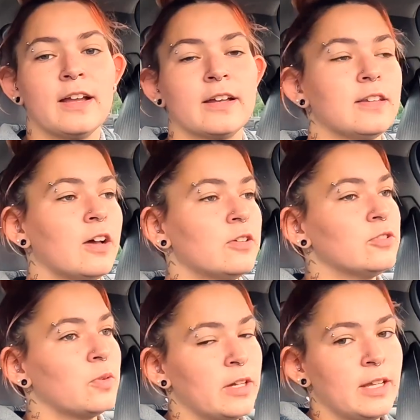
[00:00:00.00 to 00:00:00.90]
Got the
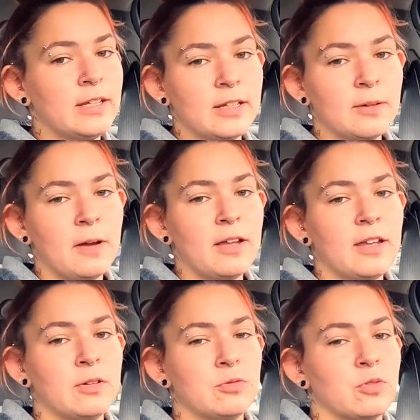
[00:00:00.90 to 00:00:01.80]
128
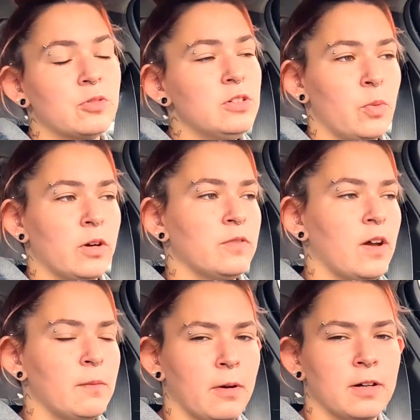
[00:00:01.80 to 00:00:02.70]
gigabyte and it was only
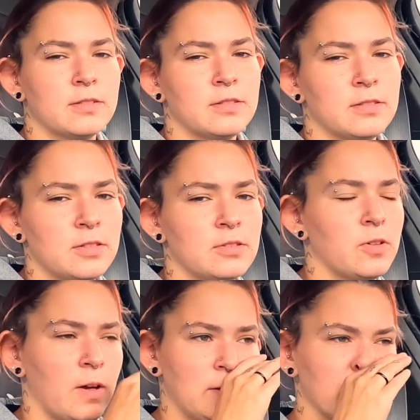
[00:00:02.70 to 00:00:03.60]
25 bucks.
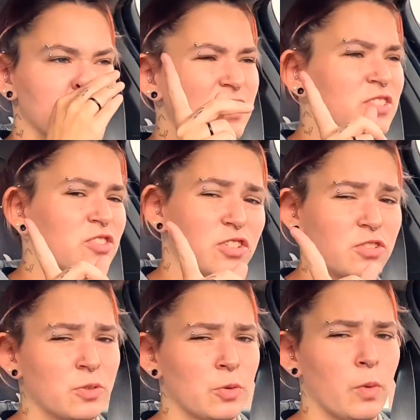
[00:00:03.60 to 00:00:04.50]
So I definitely
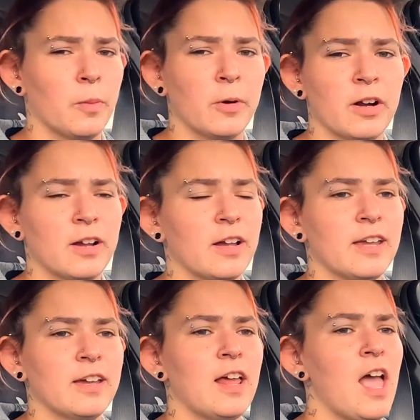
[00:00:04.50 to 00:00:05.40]
suggest going to Walmart
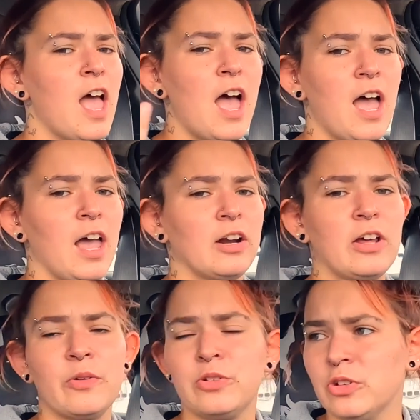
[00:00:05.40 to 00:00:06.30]
again. I don't know
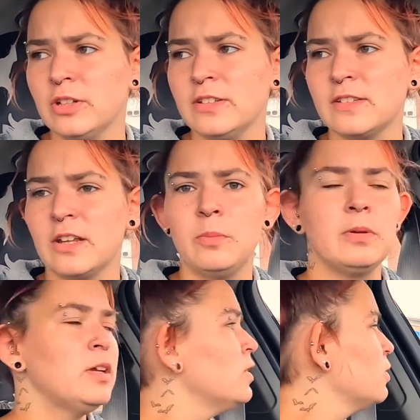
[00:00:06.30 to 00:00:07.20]
how good it's gonna
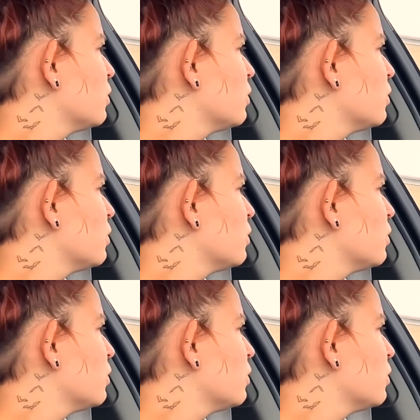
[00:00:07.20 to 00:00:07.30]
be.